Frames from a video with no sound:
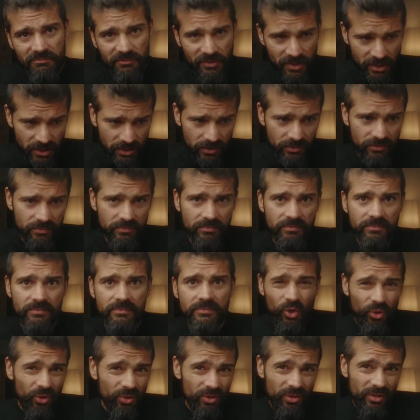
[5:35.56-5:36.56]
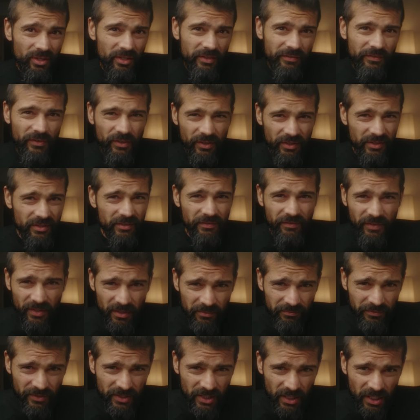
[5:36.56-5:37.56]
For two. Or if you're into
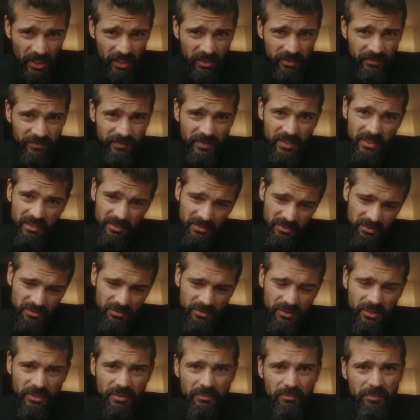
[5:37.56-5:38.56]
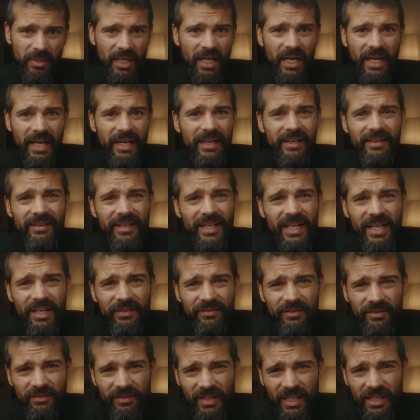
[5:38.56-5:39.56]
film photography, you could buy and have
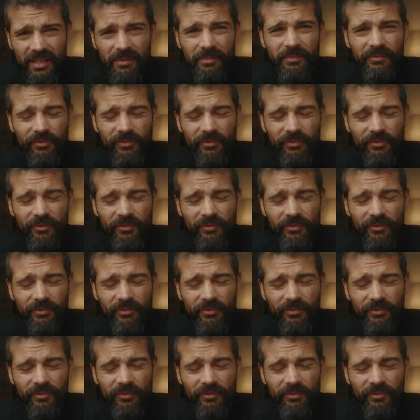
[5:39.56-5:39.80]
developed